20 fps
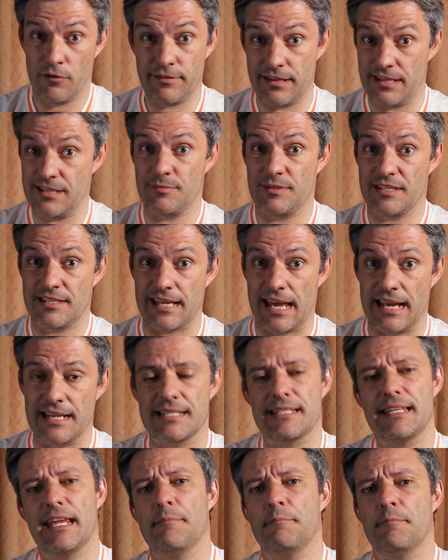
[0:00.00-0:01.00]
of these
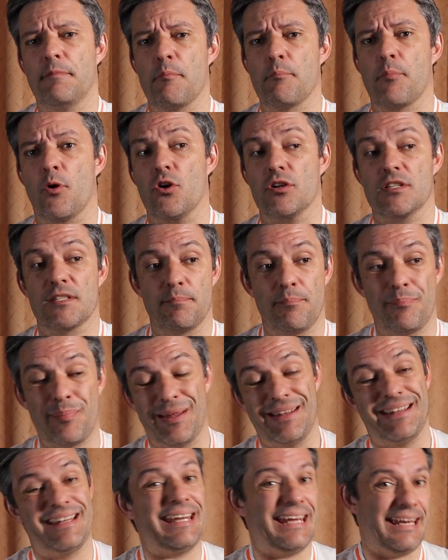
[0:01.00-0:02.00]
mistakes kept the Boks
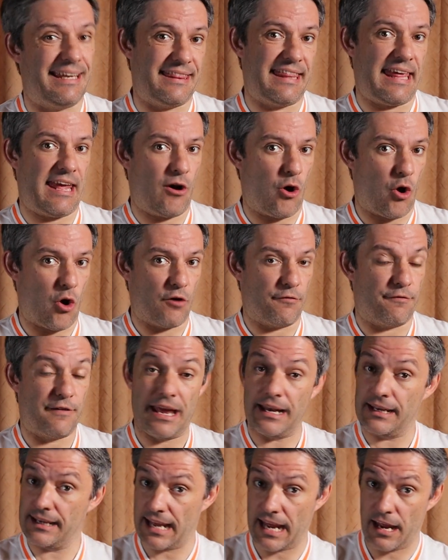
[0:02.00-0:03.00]
pinned in their half
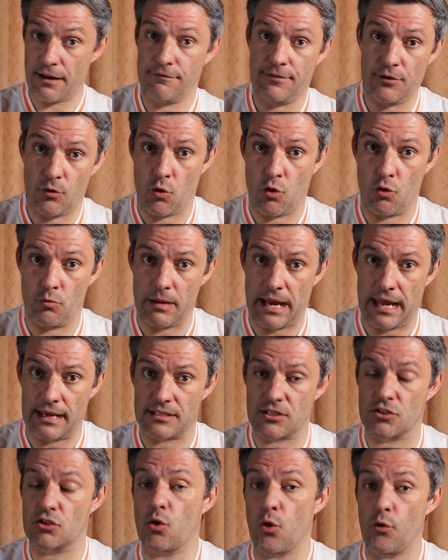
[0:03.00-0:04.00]
and gave the All
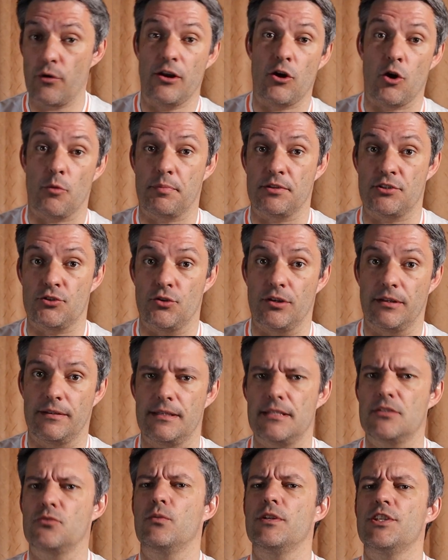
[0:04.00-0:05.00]
Blacks scoring
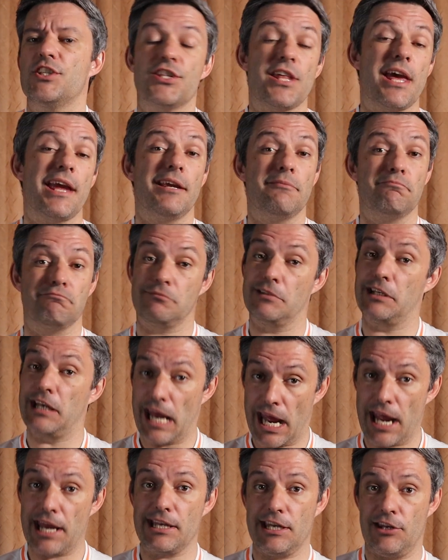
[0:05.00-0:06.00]
opportunities, which they
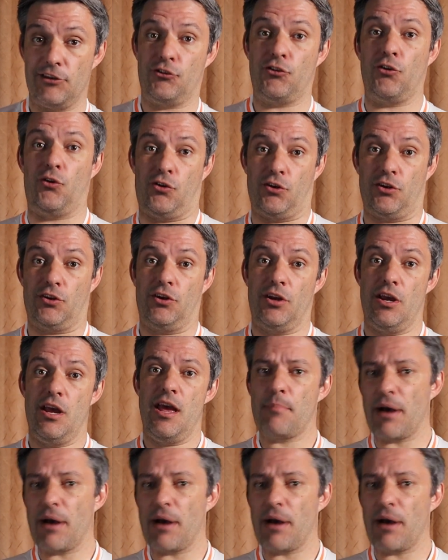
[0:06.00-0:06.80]
gladly took.